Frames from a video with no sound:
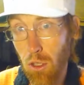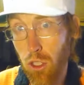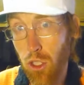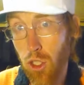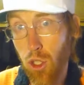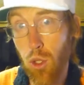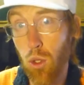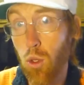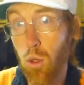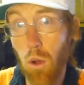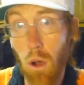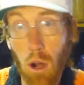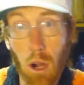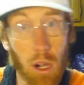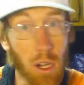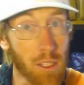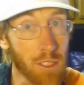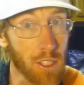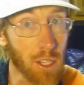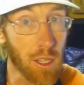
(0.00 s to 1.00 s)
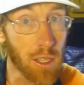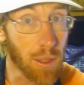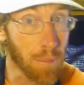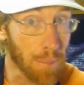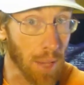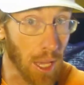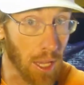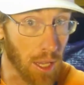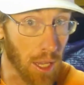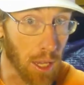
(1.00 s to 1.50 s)
those who aren't
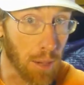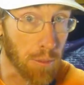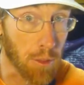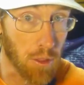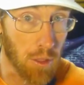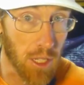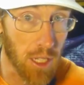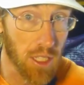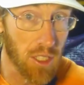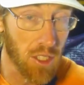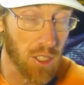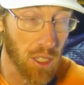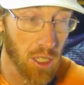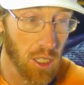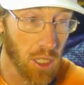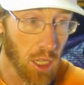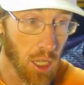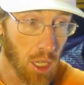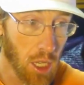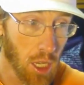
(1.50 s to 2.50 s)
on the banhammer list,